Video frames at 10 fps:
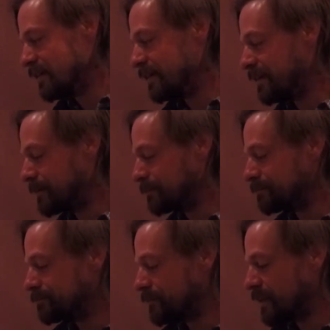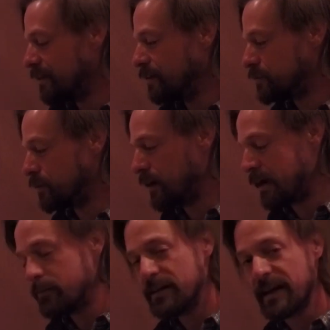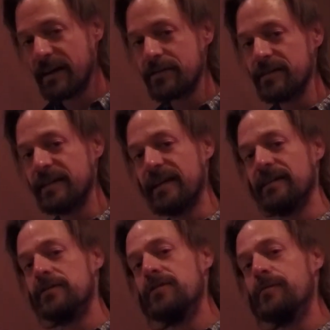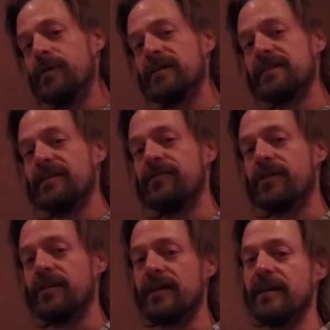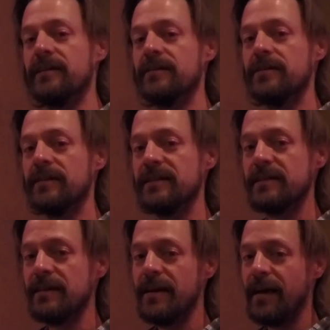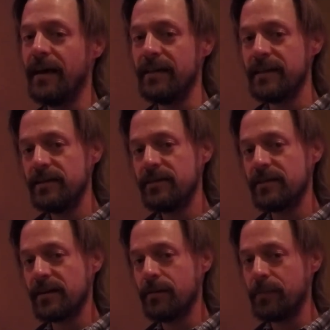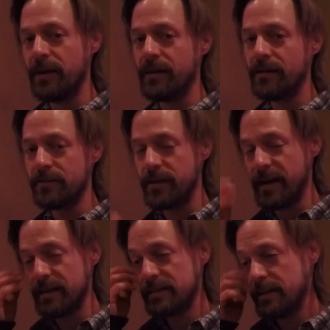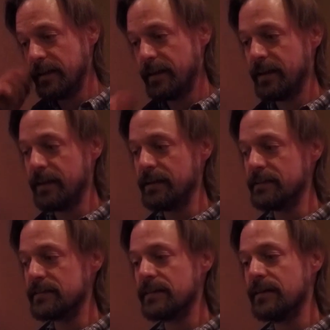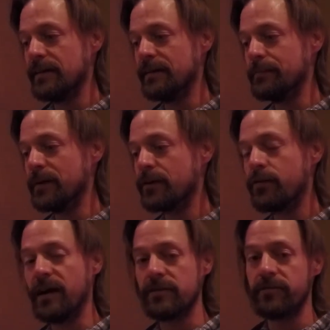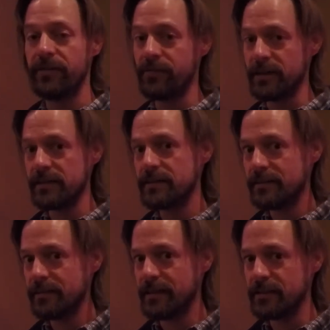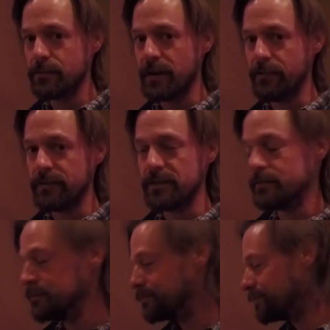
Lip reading: So I would actually get 2 books if you're going to get into this, and then you can compare, contrast, and cross-reference. That's what I would do.